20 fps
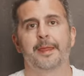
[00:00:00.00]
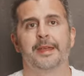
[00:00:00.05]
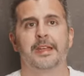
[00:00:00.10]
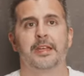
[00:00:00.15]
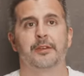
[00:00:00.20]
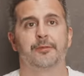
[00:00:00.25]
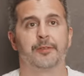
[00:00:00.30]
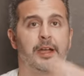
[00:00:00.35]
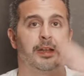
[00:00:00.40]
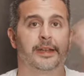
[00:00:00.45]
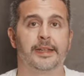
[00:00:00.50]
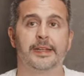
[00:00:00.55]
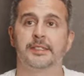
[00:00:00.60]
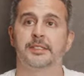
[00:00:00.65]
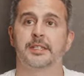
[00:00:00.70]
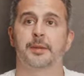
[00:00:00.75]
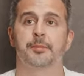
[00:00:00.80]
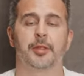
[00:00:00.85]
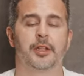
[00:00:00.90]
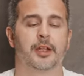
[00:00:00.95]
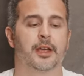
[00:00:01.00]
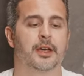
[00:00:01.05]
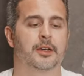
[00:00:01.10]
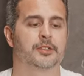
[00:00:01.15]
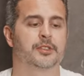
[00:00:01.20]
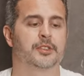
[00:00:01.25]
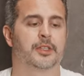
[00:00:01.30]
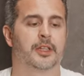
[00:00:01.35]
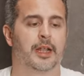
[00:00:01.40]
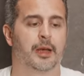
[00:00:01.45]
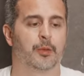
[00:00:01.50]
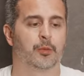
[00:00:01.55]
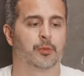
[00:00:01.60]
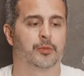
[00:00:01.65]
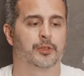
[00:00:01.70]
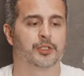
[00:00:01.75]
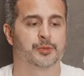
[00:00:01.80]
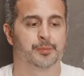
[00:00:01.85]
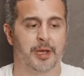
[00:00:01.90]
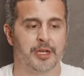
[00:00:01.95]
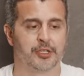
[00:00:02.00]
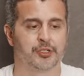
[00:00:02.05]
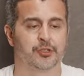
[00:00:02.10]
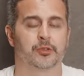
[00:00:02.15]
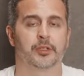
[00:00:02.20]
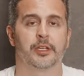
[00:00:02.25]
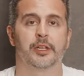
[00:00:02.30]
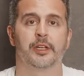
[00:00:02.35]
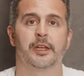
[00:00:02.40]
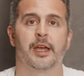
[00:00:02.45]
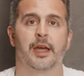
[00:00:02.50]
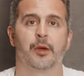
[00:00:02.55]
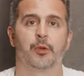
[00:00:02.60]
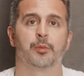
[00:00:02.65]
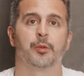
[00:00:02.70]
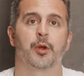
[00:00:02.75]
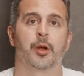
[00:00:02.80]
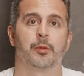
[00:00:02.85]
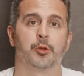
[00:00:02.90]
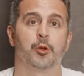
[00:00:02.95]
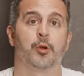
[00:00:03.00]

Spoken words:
If I need something else, then I would probably